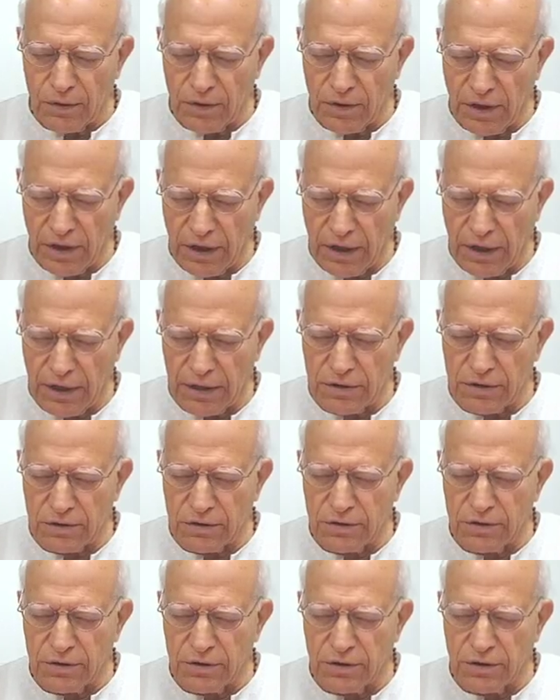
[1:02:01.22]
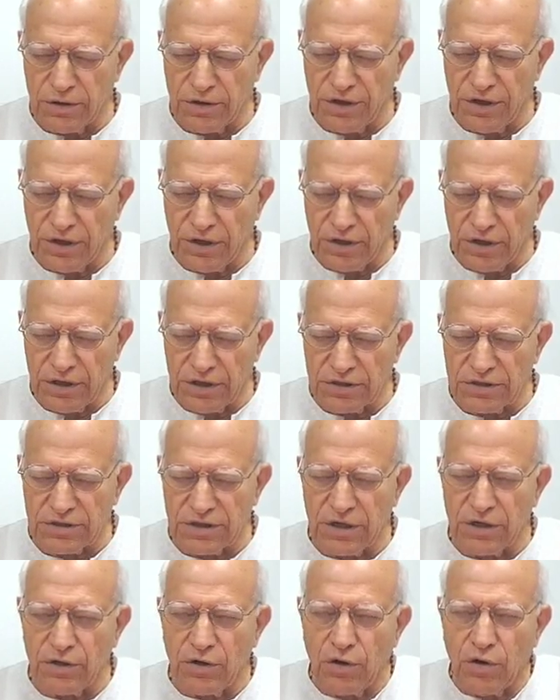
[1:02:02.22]
that there
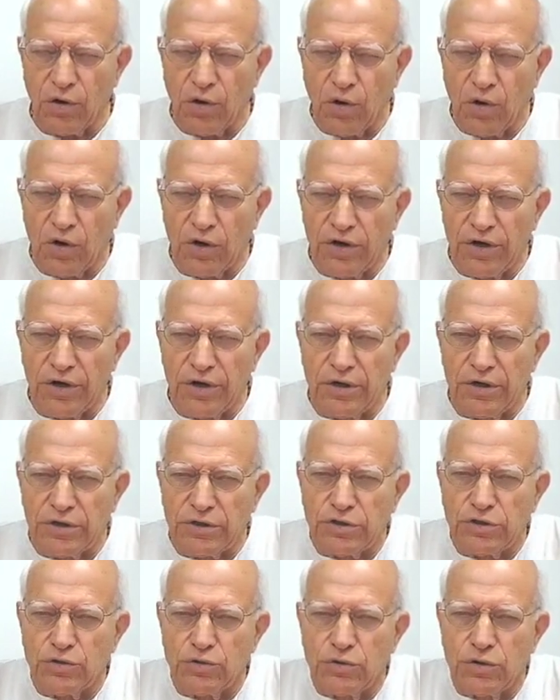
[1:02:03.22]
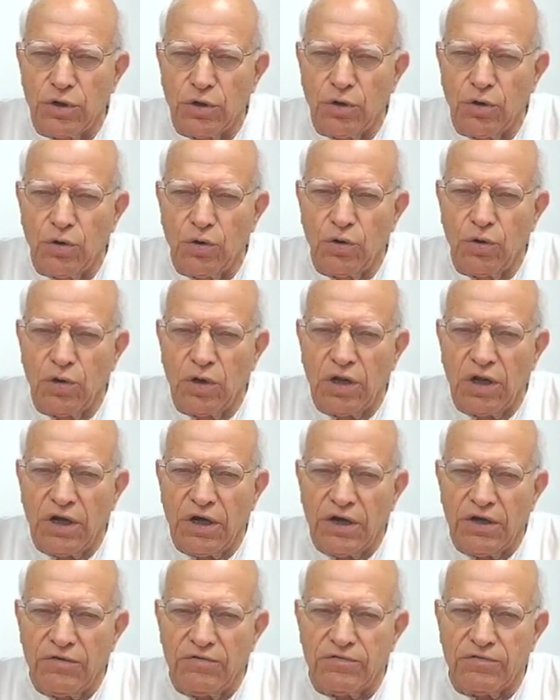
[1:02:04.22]
is an order to the whole
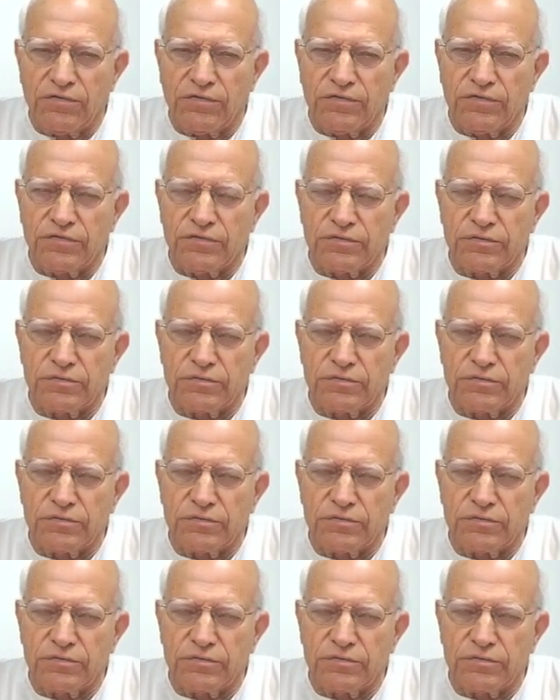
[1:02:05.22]
life.